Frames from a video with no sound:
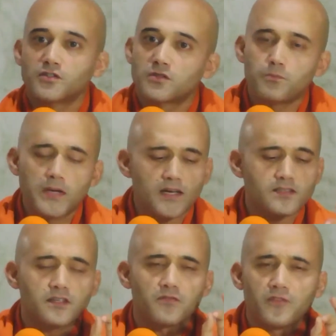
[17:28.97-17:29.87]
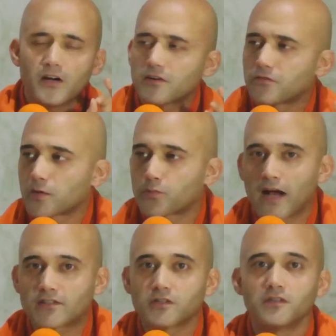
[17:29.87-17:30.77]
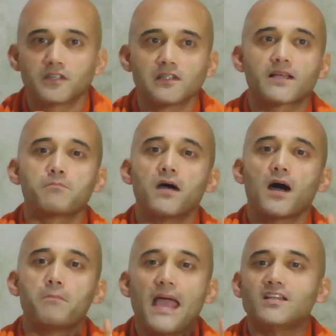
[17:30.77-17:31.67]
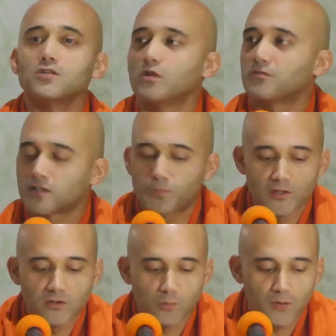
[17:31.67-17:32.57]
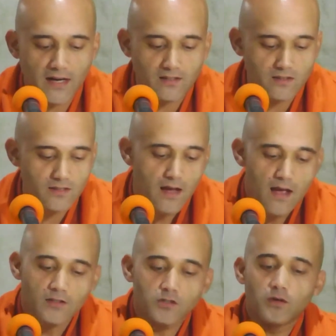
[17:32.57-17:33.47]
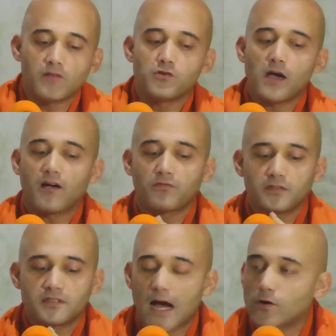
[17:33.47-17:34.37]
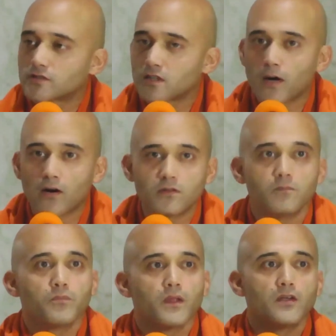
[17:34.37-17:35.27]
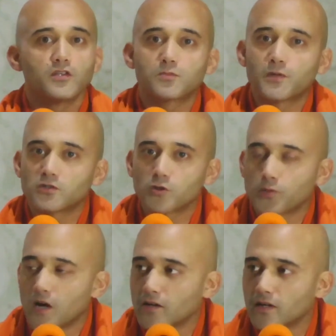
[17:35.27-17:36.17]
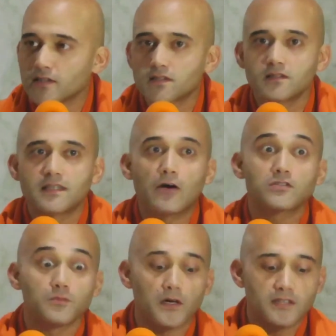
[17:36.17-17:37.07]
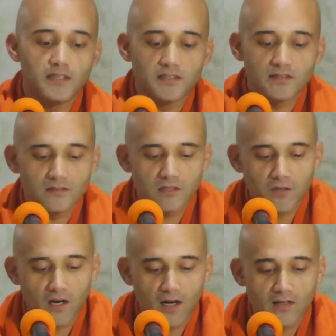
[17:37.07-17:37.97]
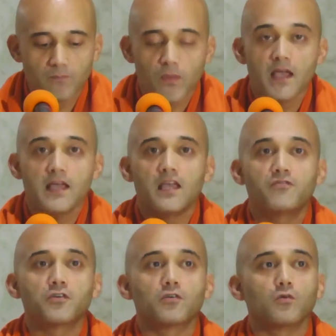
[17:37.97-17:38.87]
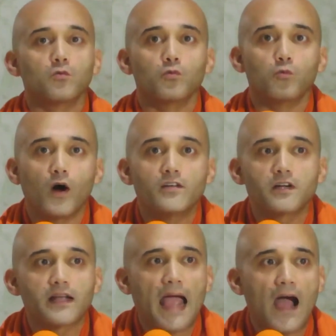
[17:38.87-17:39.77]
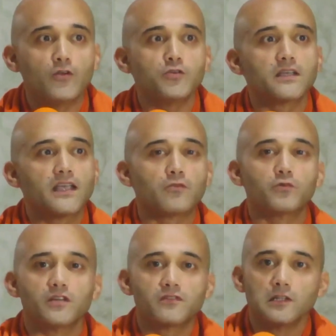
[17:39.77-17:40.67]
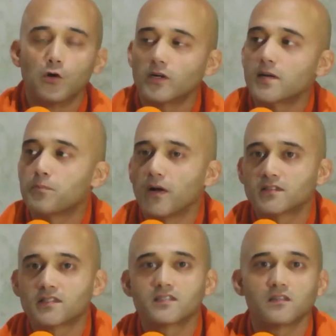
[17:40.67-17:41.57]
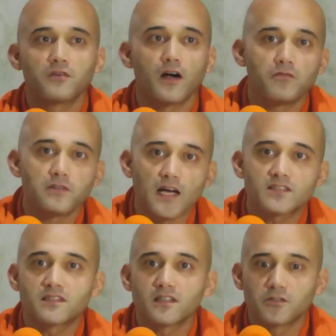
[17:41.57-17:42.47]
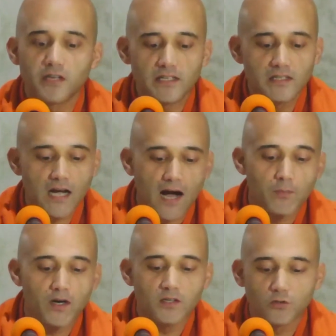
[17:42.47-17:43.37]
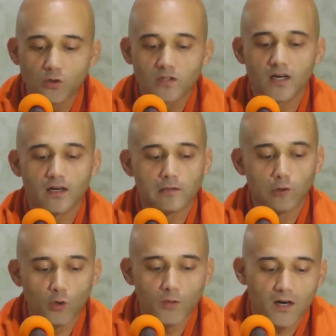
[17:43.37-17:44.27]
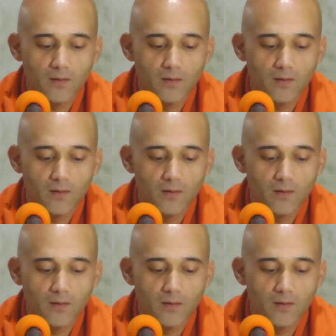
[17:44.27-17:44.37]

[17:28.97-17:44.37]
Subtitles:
because they're very, very practical. They're like a manual for spiritual practice. So if you have doubts about your spiritual progress, doubts about the existence of God, if you're wondering how you can get rid of the lower impulses of lust and greed, kama, krodha, lobha,